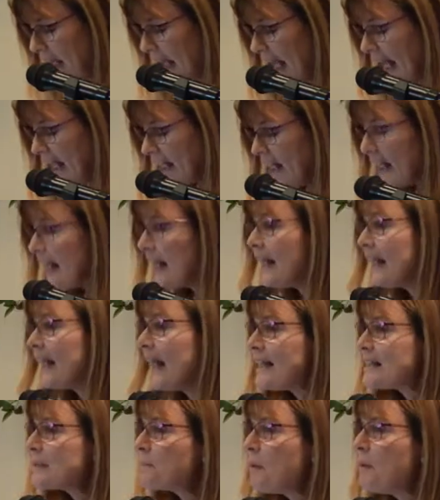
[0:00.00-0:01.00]
And he
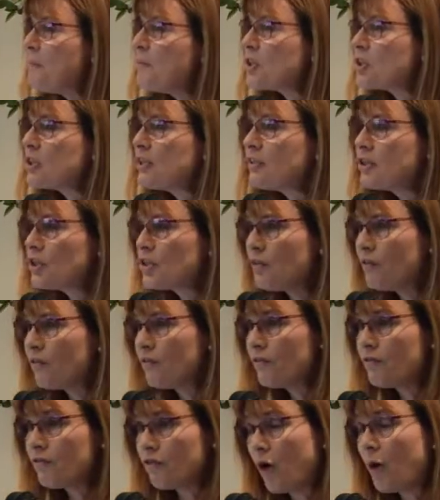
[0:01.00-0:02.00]
gets permission to,
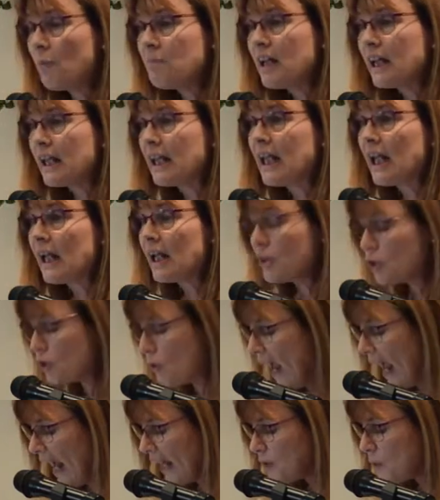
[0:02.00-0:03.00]
from the king to
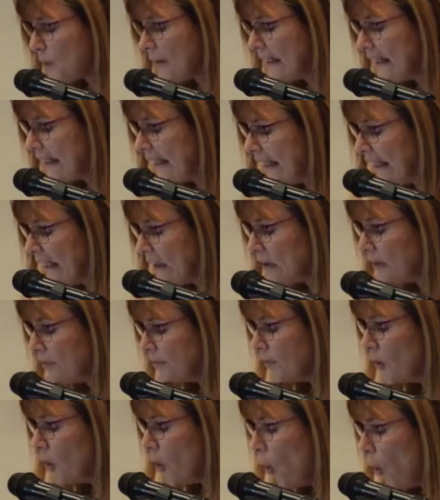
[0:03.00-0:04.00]
actually kill
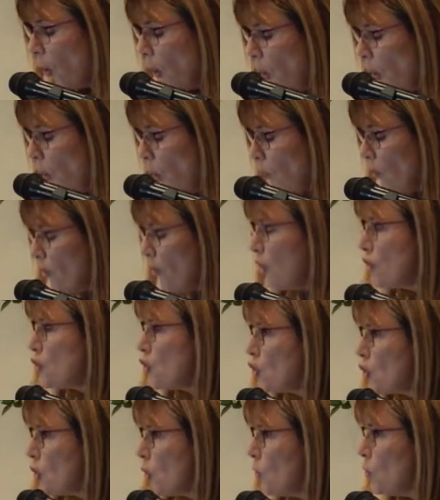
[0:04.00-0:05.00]
all the
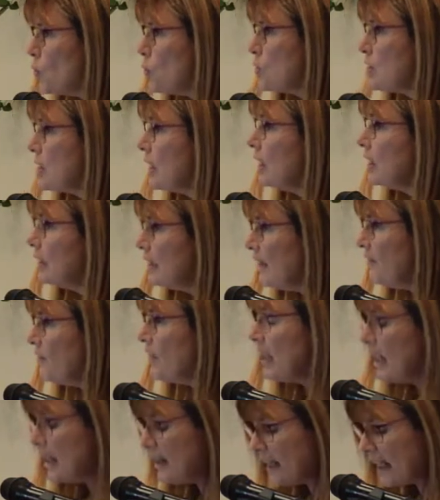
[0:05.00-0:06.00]
Jews
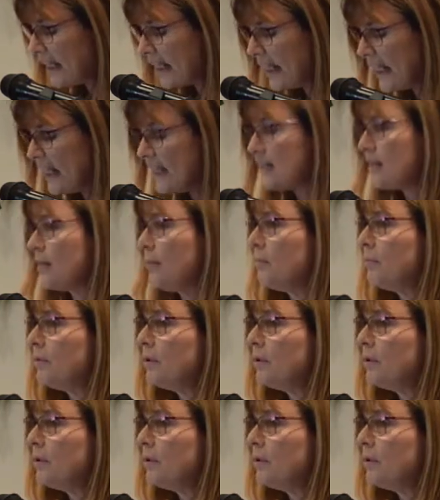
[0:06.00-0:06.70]
living in the kingdom